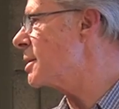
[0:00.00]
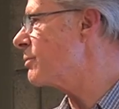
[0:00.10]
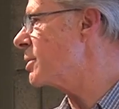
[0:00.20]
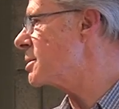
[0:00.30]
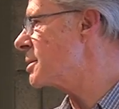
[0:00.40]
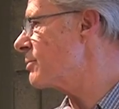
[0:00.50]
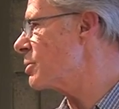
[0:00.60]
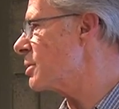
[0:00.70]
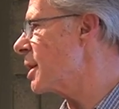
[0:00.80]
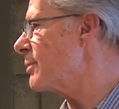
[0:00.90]
difference if
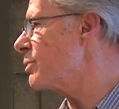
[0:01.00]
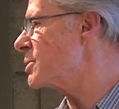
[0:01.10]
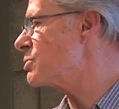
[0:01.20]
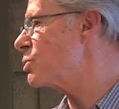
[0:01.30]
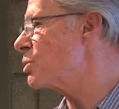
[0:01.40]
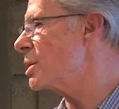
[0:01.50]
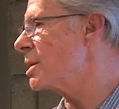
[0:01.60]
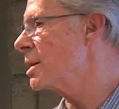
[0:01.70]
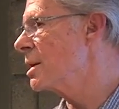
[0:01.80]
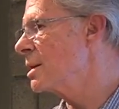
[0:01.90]
your life was
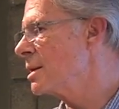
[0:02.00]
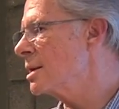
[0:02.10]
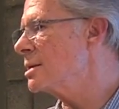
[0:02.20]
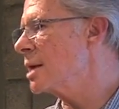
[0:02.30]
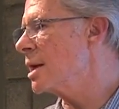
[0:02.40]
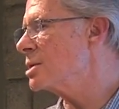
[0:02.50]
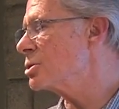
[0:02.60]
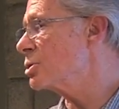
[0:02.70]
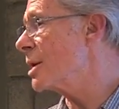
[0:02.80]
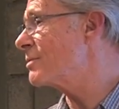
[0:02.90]
truly in
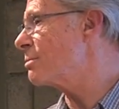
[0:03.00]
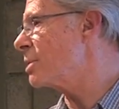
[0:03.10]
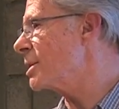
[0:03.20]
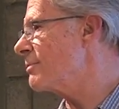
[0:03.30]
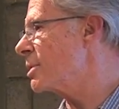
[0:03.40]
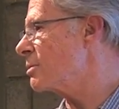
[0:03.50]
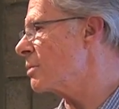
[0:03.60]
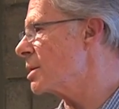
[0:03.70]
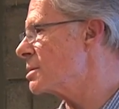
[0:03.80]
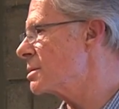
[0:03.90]
danger. You have to believe that it
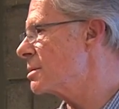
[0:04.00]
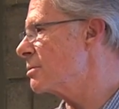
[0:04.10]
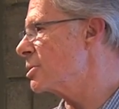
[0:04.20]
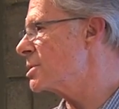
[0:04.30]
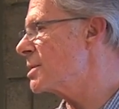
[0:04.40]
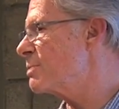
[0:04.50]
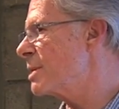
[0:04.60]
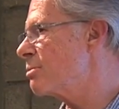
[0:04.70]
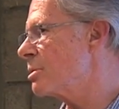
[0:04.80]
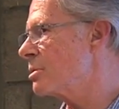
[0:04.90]
was. I you see
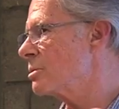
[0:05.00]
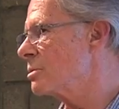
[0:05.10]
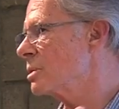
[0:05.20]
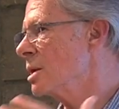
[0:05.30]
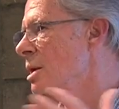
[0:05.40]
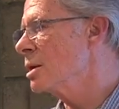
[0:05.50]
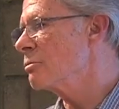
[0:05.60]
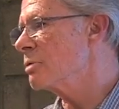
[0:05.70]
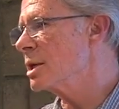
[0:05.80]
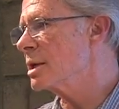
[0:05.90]
people who
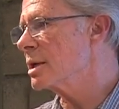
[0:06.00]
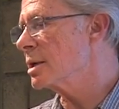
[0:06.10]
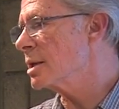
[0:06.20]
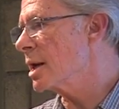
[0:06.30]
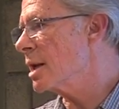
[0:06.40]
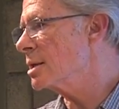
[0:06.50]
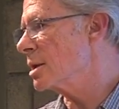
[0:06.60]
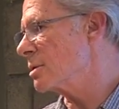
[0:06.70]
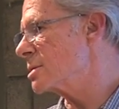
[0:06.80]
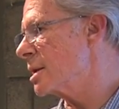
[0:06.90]
really, in the end, it
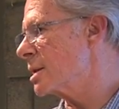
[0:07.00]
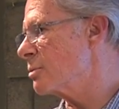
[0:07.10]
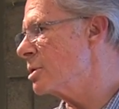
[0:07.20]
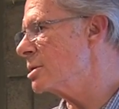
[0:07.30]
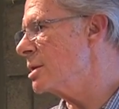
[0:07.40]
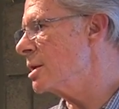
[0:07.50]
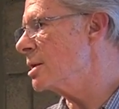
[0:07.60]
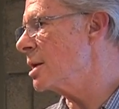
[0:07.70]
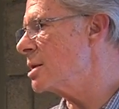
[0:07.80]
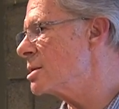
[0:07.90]
looks like they weren't in any
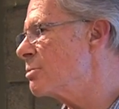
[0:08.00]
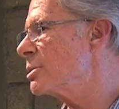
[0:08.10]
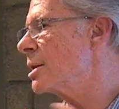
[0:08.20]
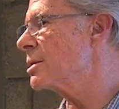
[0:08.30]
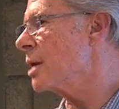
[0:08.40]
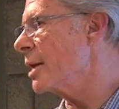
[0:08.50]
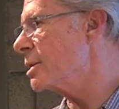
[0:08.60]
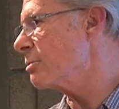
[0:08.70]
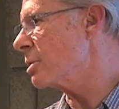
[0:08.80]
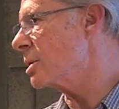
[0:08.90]
danger, but they thought
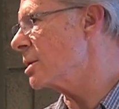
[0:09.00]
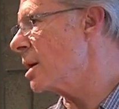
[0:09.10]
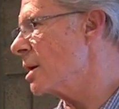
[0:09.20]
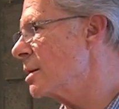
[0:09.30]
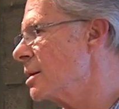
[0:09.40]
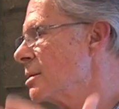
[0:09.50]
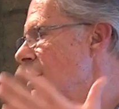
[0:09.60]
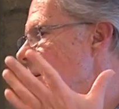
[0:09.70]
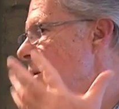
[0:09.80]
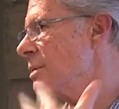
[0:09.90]
they were going to die. And
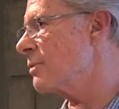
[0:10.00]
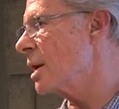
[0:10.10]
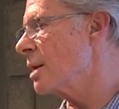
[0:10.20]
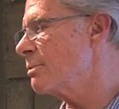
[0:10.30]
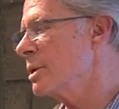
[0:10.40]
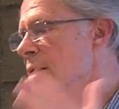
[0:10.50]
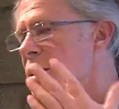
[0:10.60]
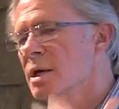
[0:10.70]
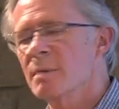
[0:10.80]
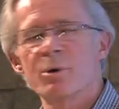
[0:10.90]
then they develop
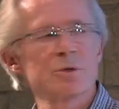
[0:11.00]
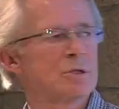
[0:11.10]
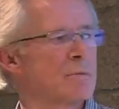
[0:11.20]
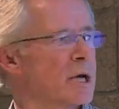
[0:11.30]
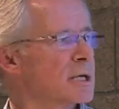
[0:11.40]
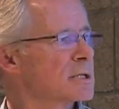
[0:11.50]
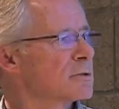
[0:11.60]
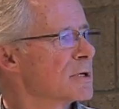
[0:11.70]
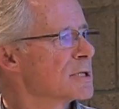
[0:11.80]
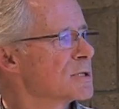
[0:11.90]
a post-traumatic
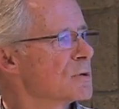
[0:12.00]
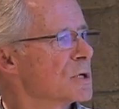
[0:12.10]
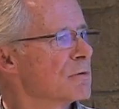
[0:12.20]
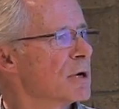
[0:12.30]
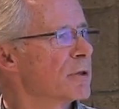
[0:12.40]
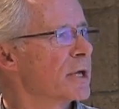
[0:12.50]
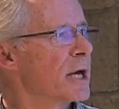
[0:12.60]
stress disorder around